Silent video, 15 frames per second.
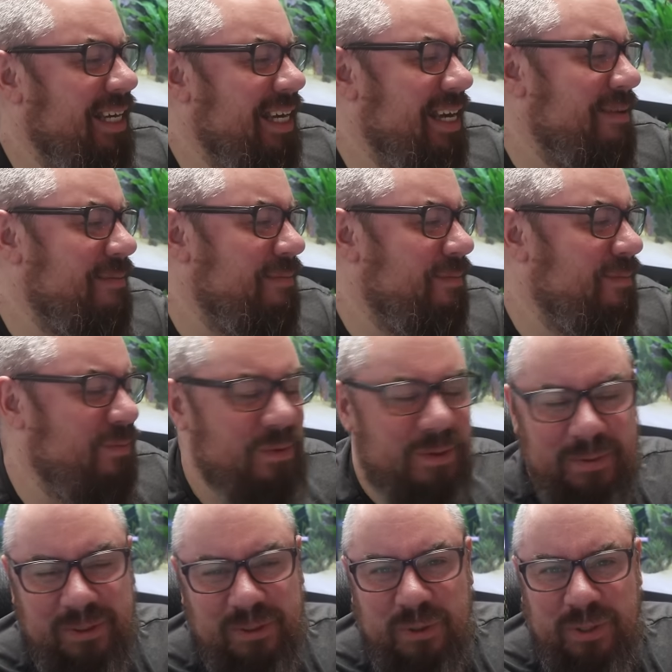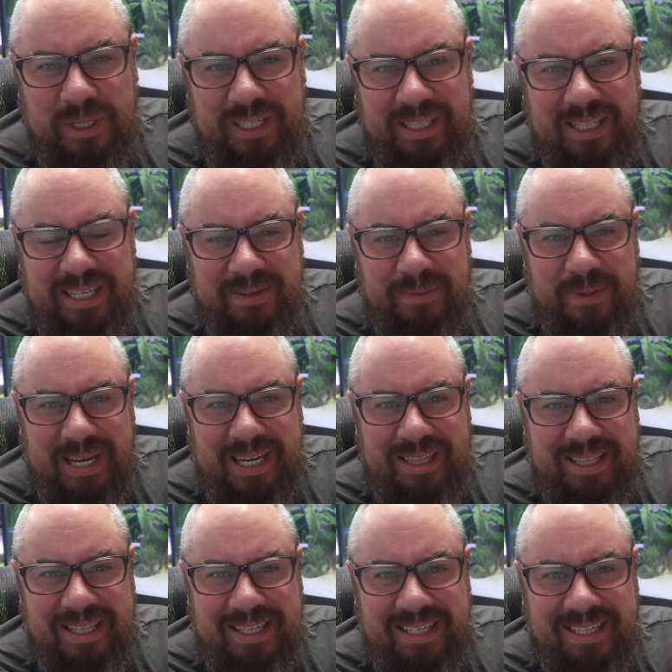We were joking that we
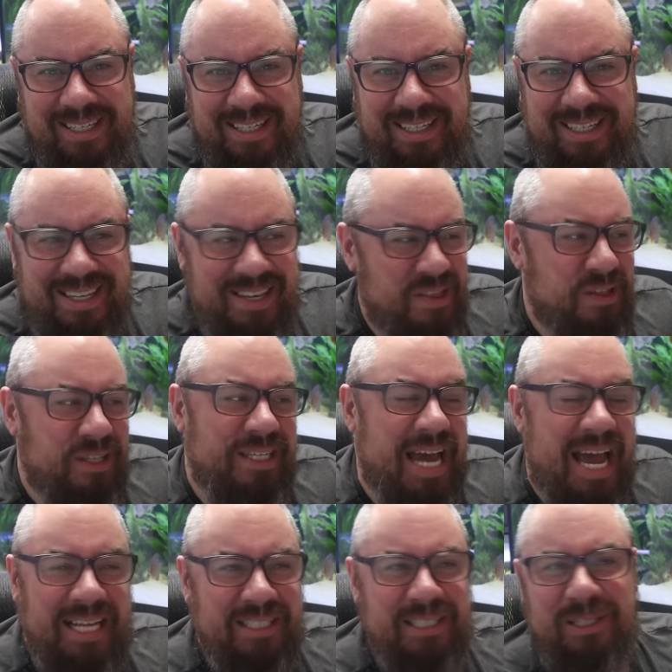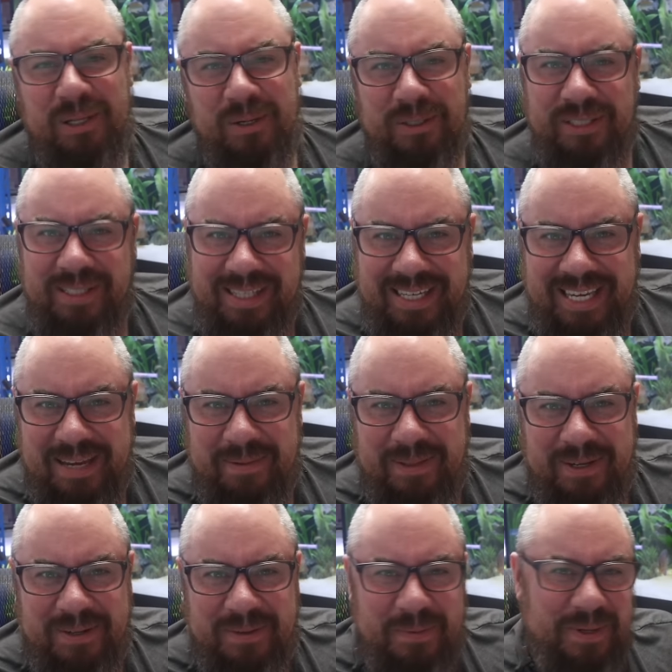had the the tat lots that came
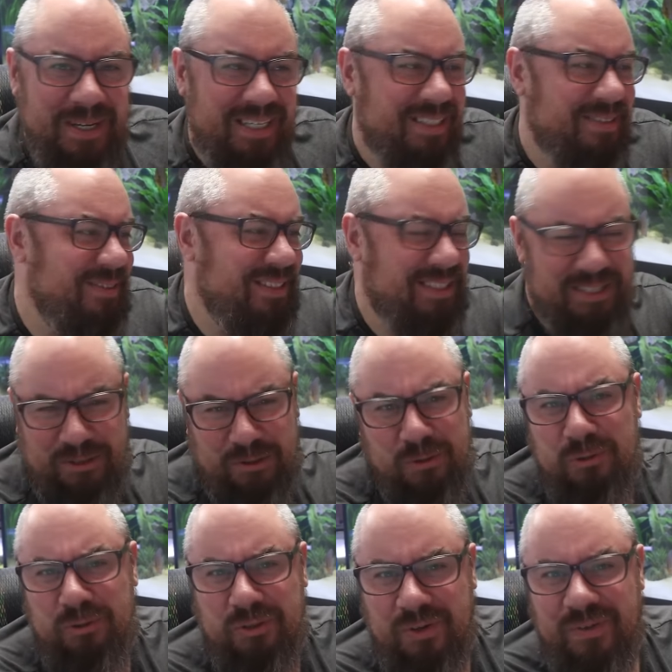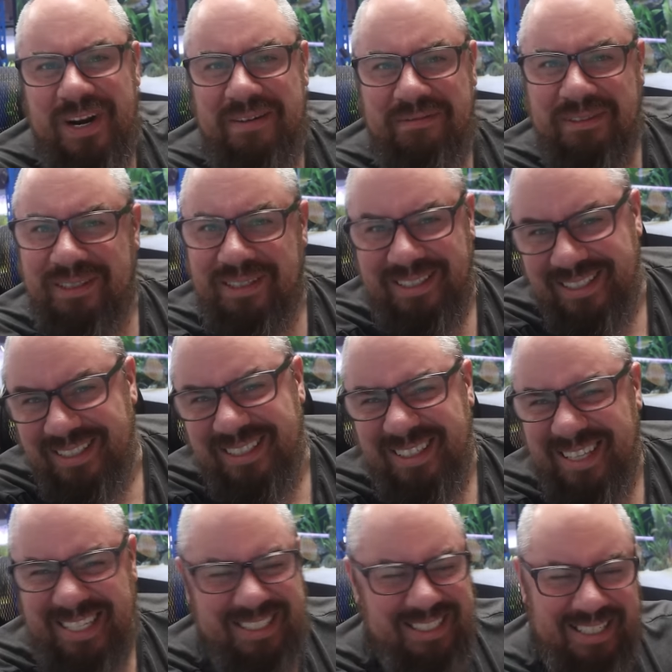along where it was the used gravel and
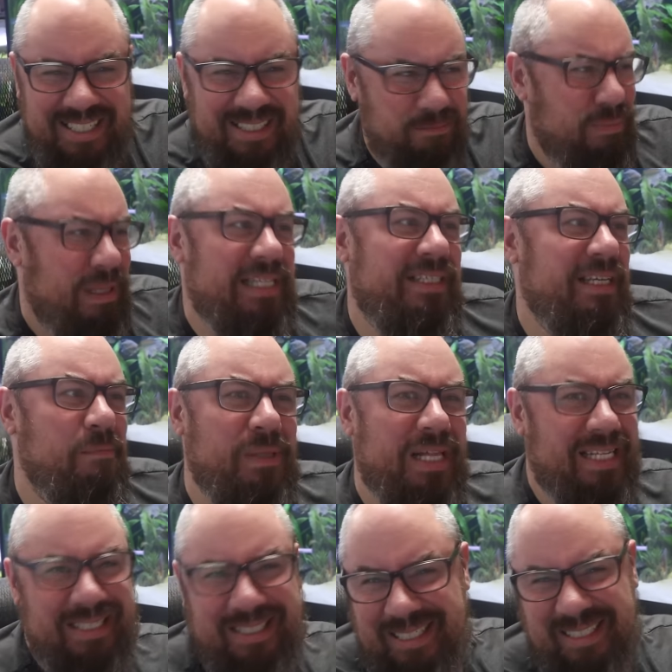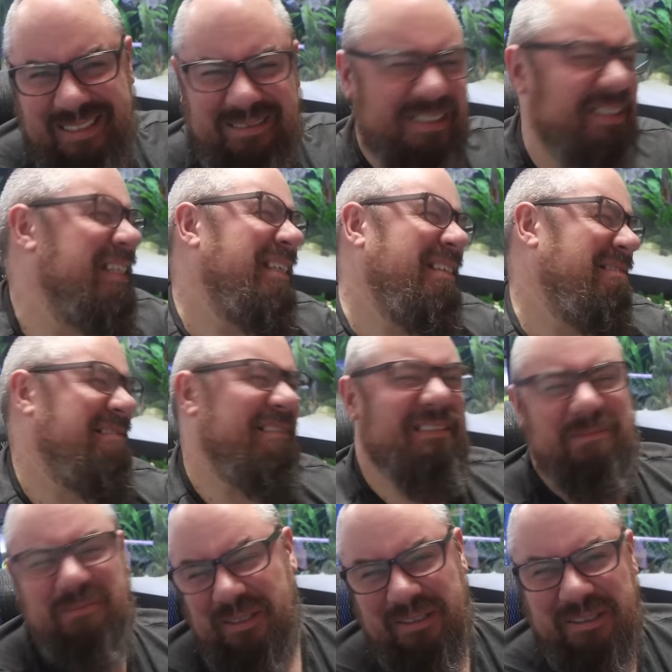things that plastic plants, and you're like,
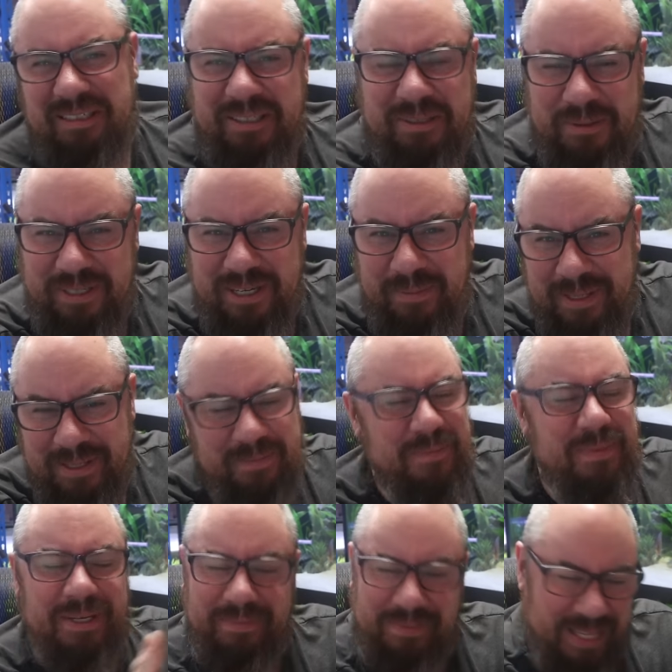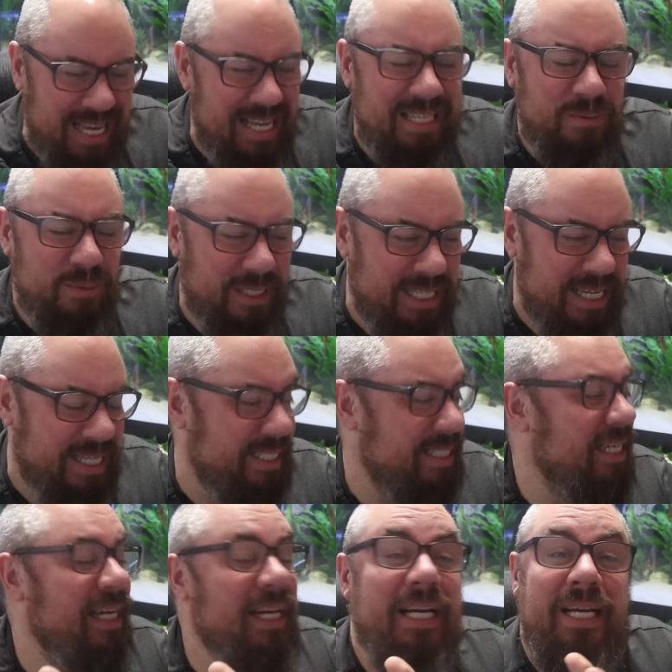oh, turning your nose up at them, but it is what it is.